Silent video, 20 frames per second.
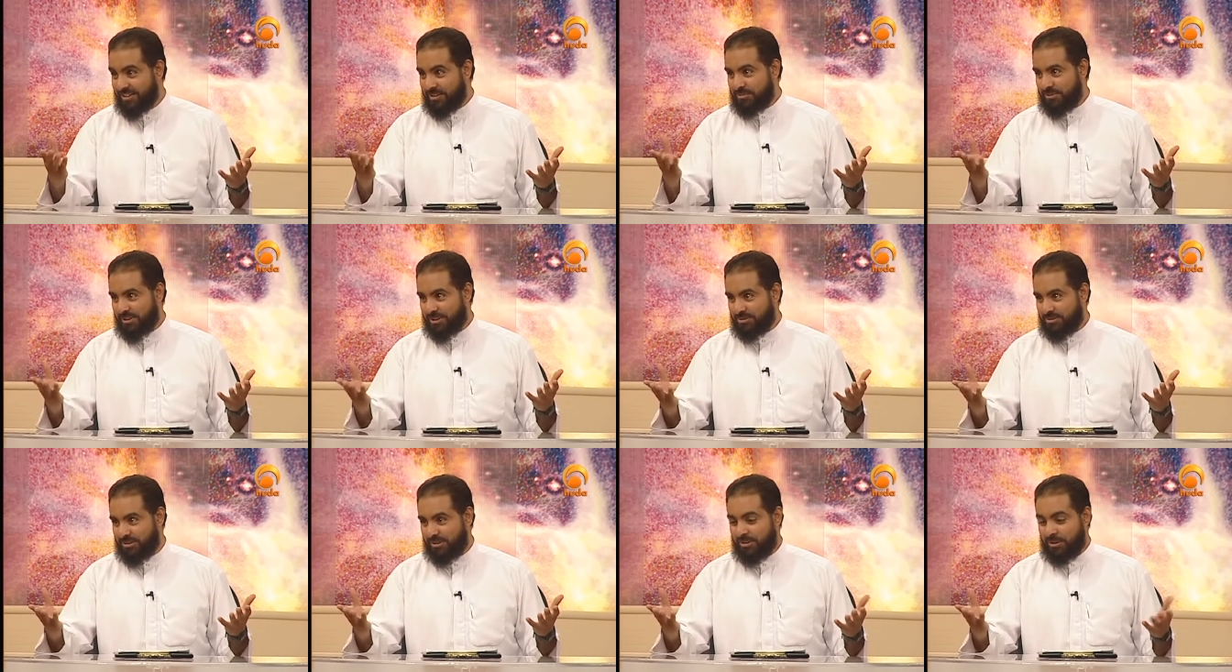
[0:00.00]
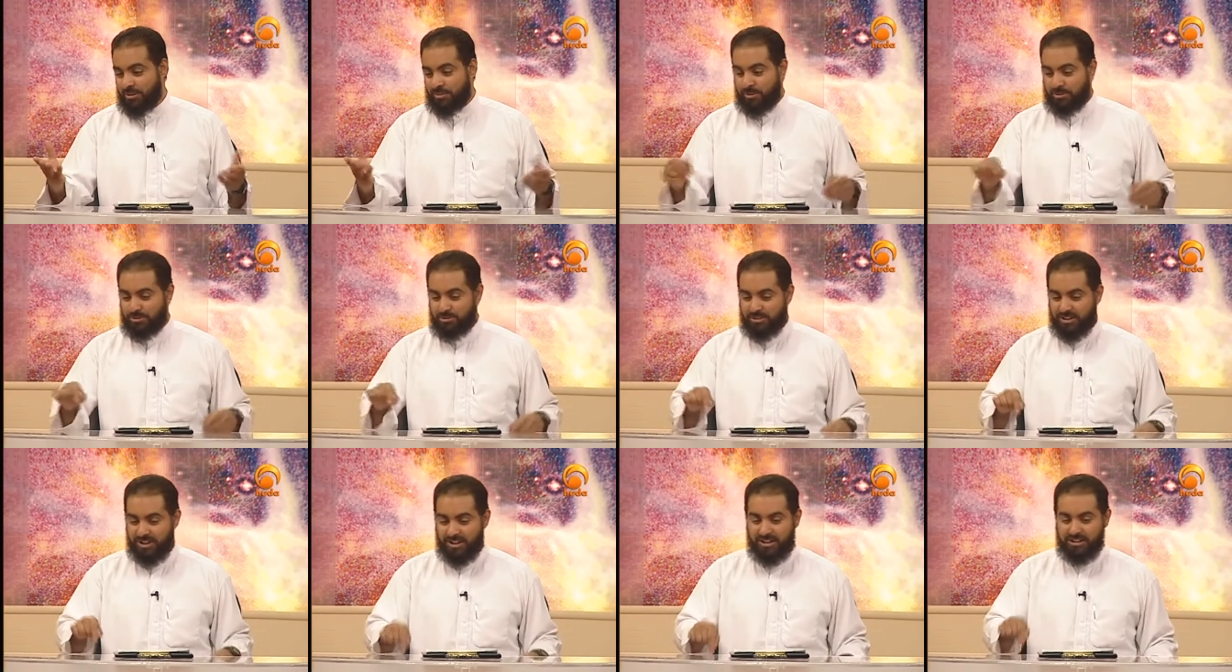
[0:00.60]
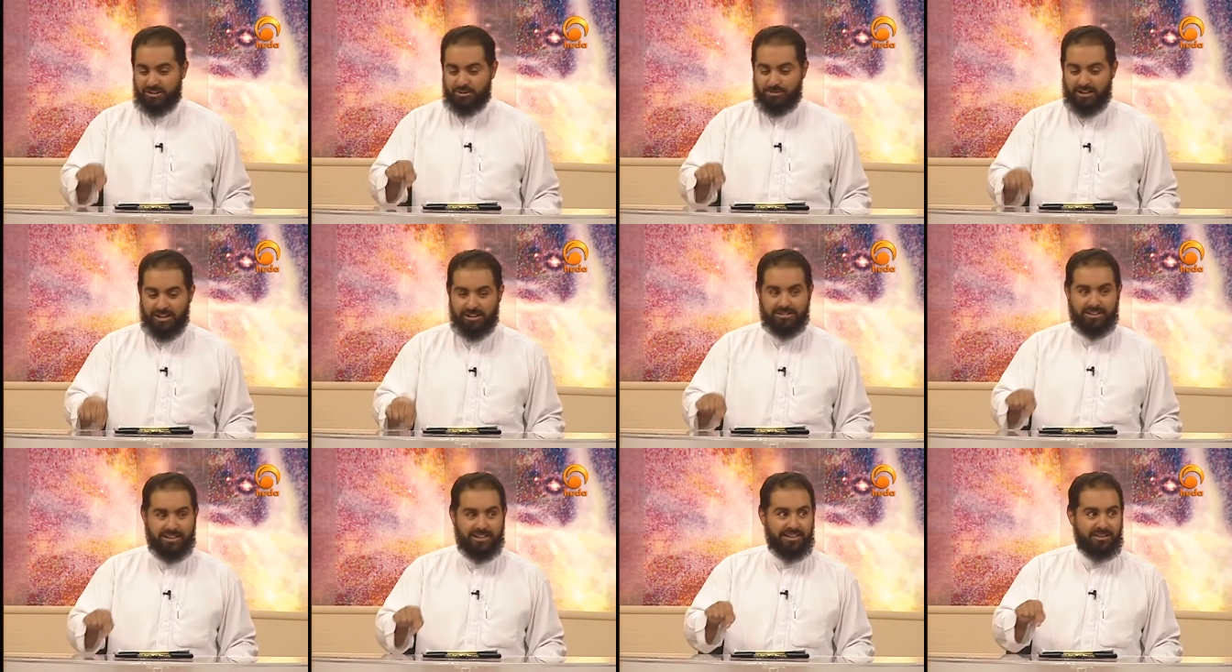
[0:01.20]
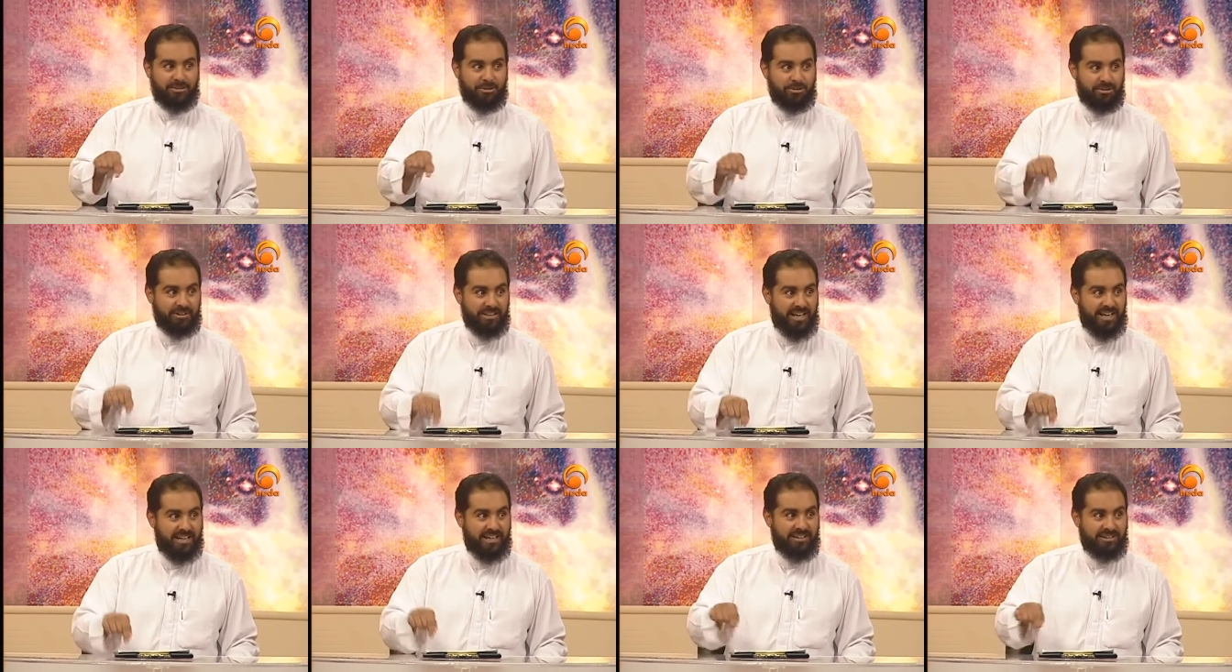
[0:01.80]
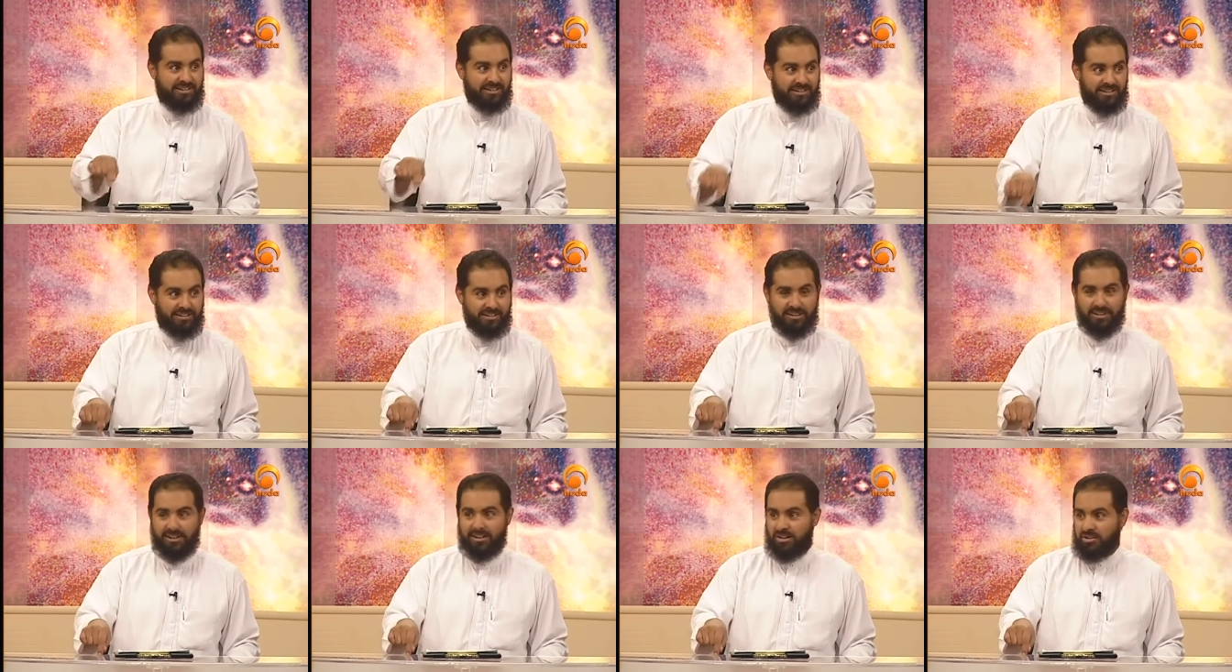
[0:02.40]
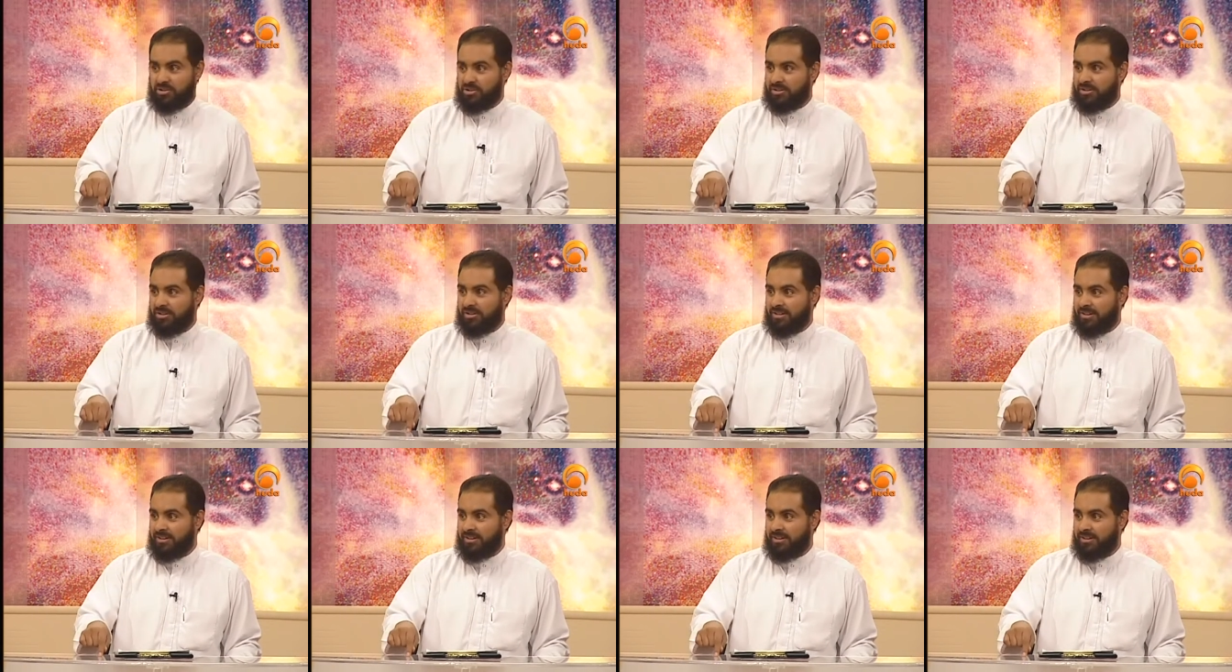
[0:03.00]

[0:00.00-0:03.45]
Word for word: but it's, but it's wrong. Because when Allah subhanahu wa ta'ala created us